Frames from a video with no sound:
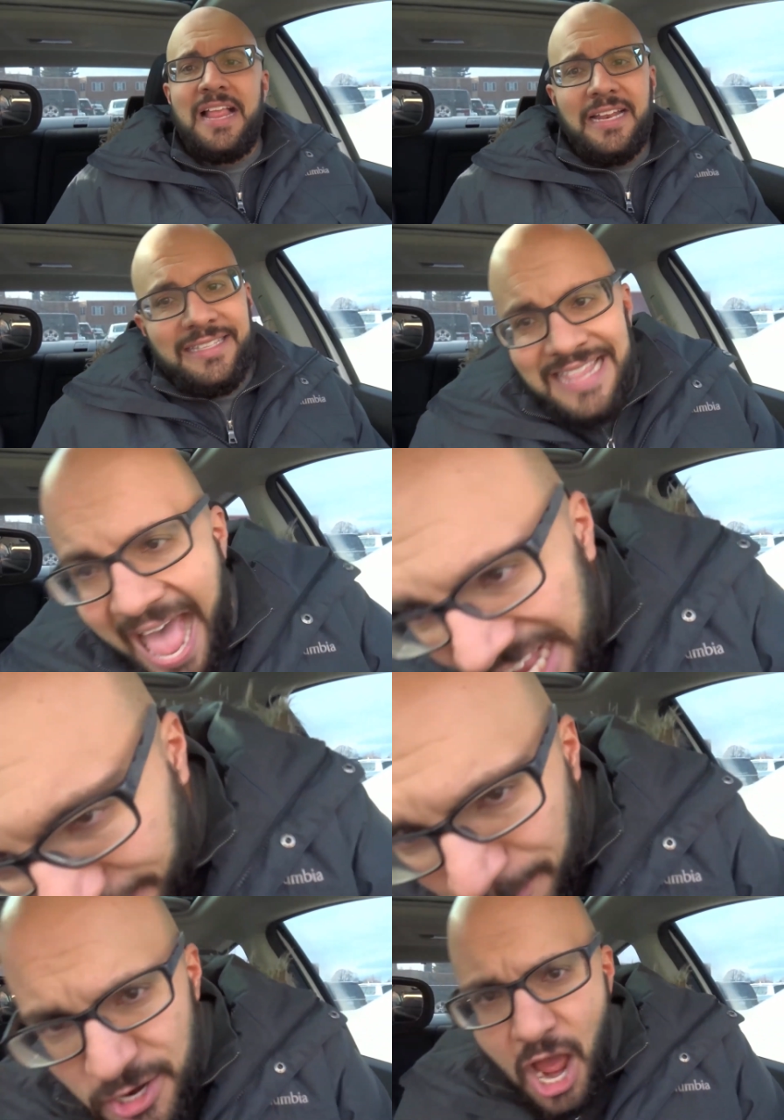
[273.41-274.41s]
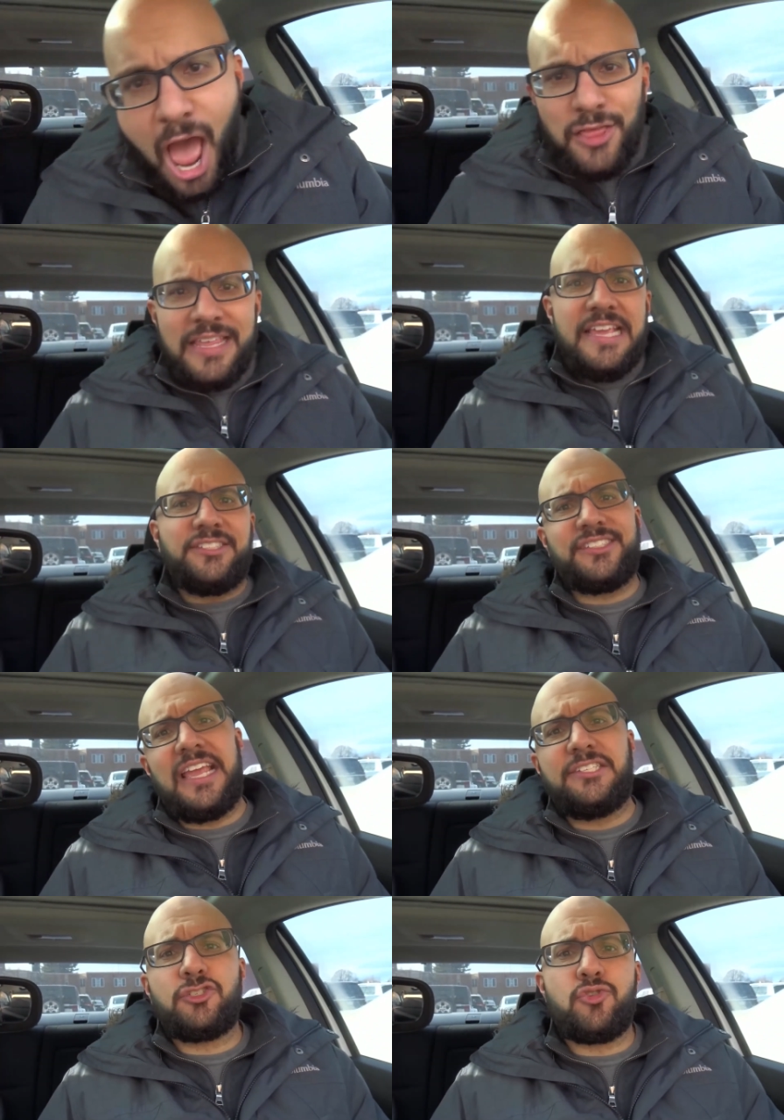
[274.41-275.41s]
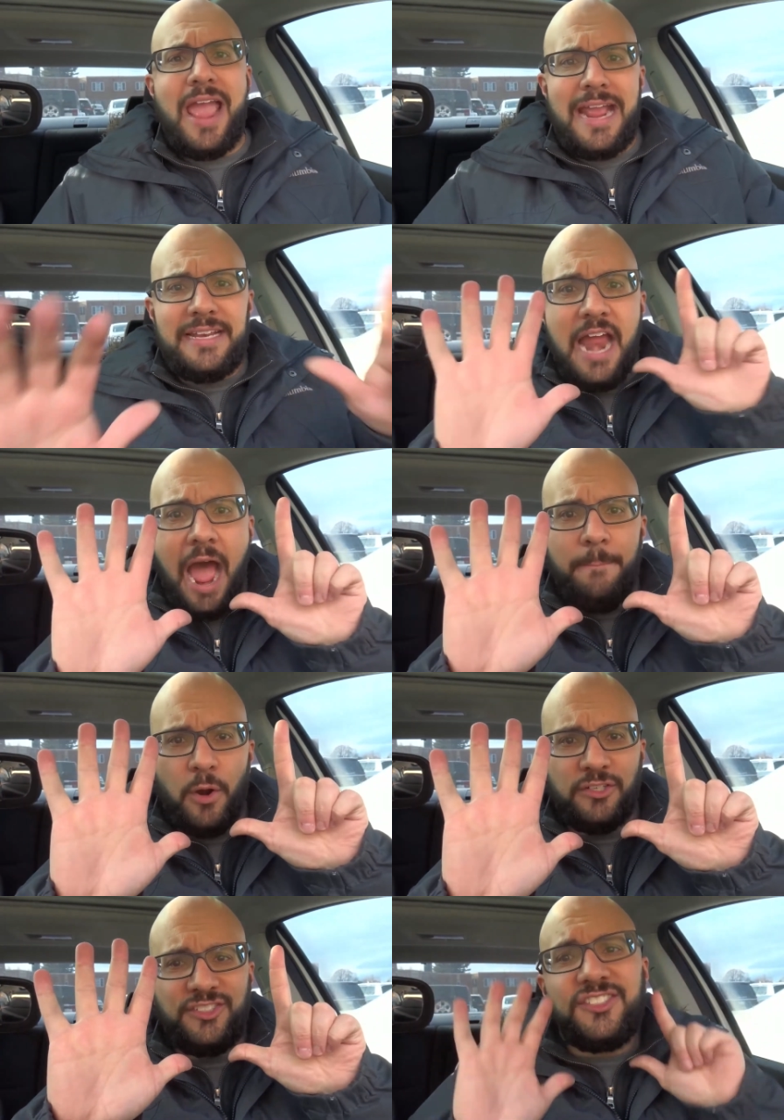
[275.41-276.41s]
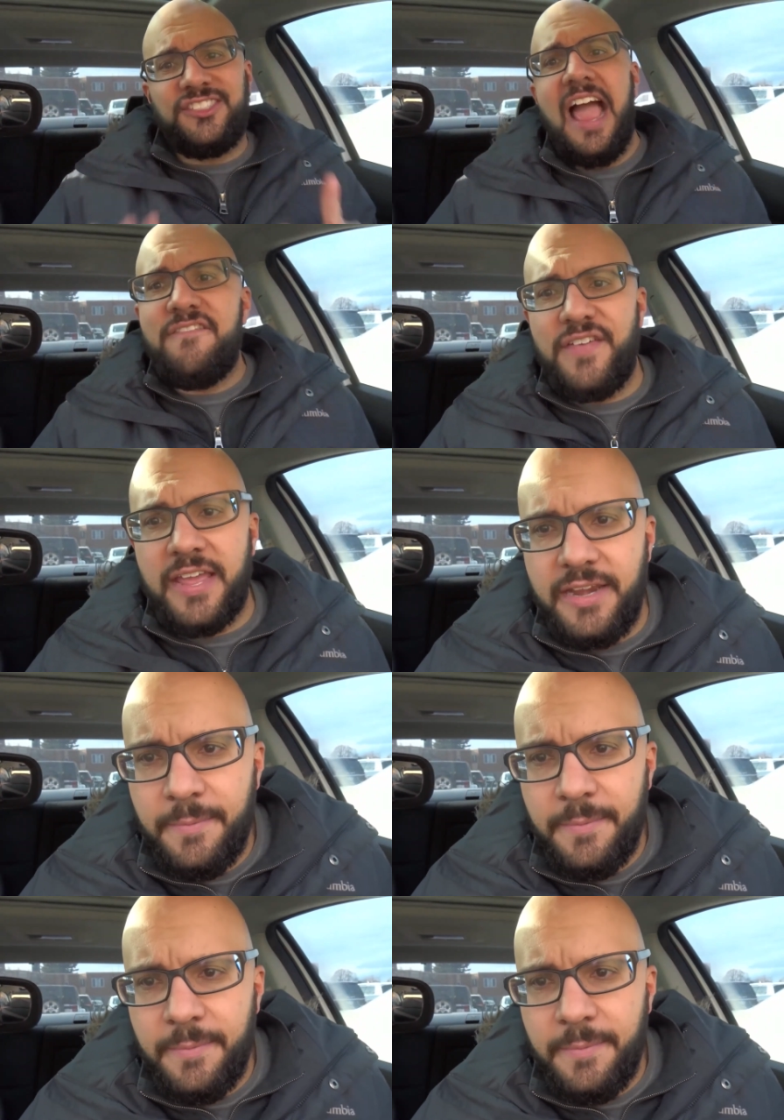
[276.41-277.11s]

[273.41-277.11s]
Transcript: Last but not least is trick number 7,